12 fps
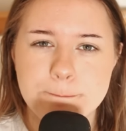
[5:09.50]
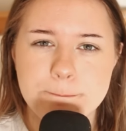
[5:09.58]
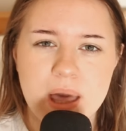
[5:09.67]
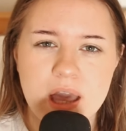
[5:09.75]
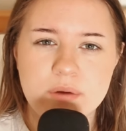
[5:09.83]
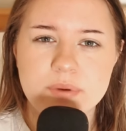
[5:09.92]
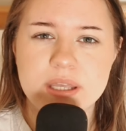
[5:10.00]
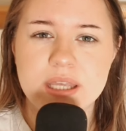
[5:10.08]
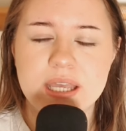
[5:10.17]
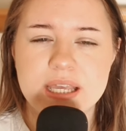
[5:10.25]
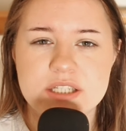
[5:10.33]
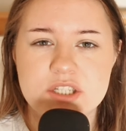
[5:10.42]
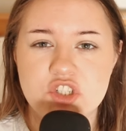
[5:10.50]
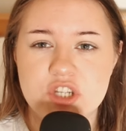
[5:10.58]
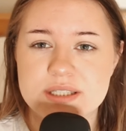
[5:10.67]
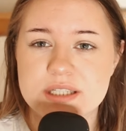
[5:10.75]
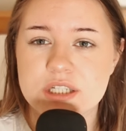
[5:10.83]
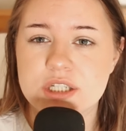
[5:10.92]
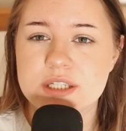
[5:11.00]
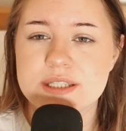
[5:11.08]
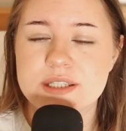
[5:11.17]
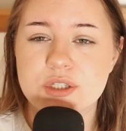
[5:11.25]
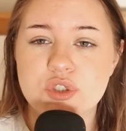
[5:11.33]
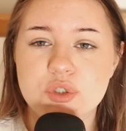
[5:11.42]
Mary is
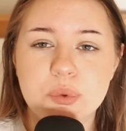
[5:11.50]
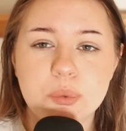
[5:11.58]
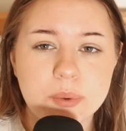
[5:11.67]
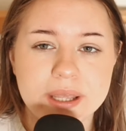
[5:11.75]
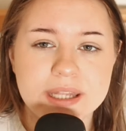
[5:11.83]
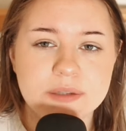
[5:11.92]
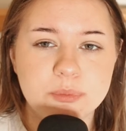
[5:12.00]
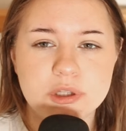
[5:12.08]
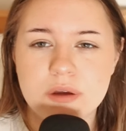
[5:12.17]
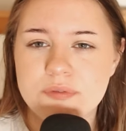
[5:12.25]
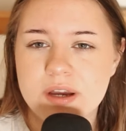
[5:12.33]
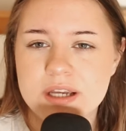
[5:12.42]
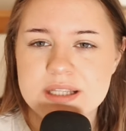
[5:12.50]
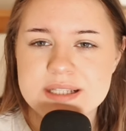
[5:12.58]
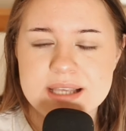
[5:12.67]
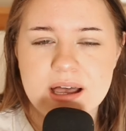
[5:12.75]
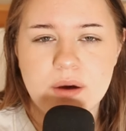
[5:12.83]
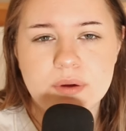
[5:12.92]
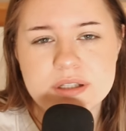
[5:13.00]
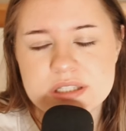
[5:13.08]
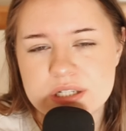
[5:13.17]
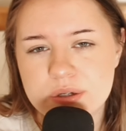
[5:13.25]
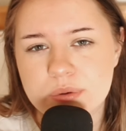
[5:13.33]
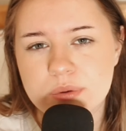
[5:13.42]
Jessica's twin. We don't find this out
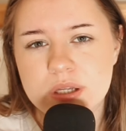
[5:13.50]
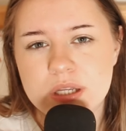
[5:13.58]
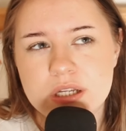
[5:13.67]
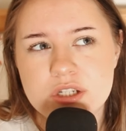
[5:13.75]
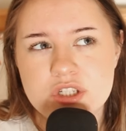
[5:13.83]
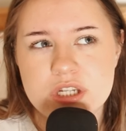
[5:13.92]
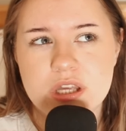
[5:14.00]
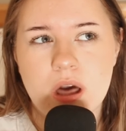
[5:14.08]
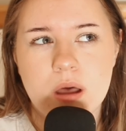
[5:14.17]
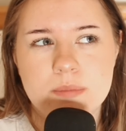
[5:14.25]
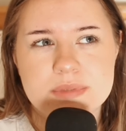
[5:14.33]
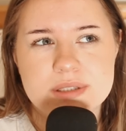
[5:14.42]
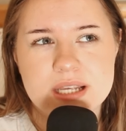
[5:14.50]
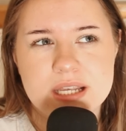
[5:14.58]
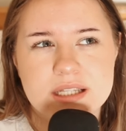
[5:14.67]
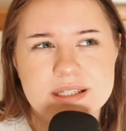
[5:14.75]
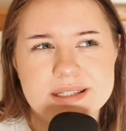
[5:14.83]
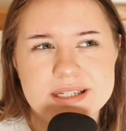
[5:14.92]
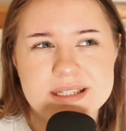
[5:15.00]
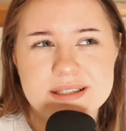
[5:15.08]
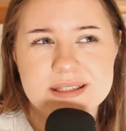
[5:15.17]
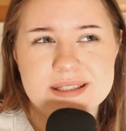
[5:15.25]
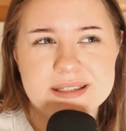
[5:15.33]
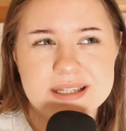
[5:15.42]
until she comes in
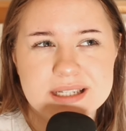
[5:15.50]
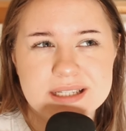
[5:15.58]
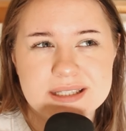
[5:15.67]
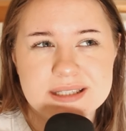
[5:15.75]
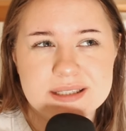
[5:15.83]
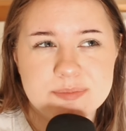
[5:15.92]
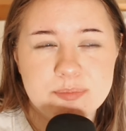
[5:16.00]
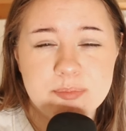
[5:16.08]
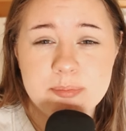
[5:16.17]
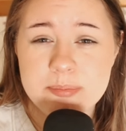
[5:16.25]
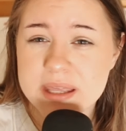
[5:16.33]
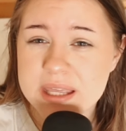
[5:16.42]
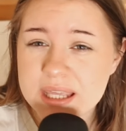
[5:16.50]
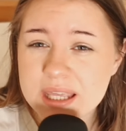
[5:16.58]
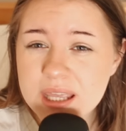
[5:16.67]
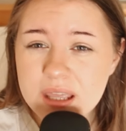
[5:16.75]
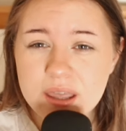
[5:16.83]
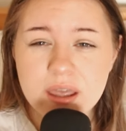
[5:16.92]
season 6B.